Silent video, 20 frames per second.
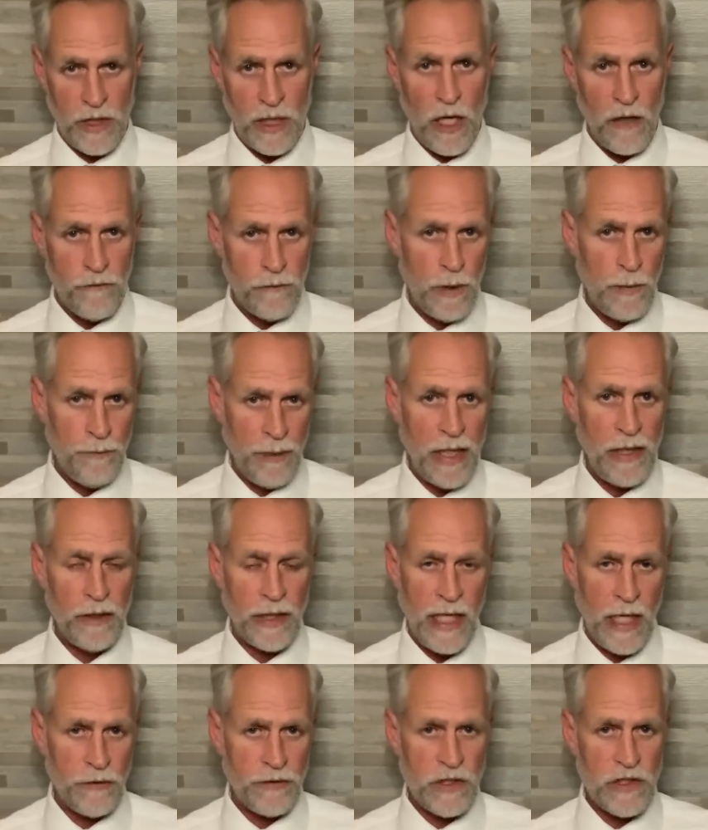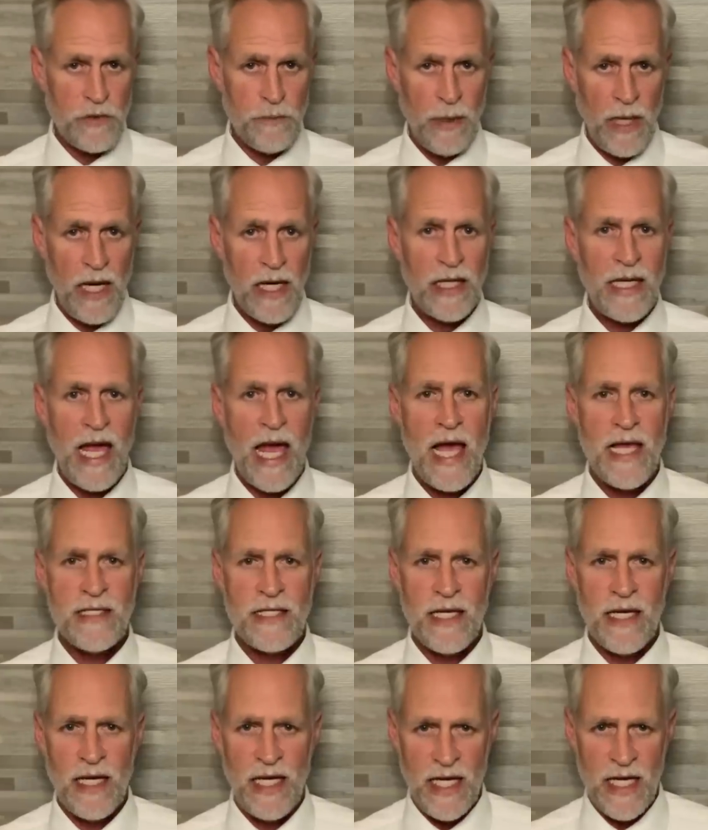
government bailing out this bank as it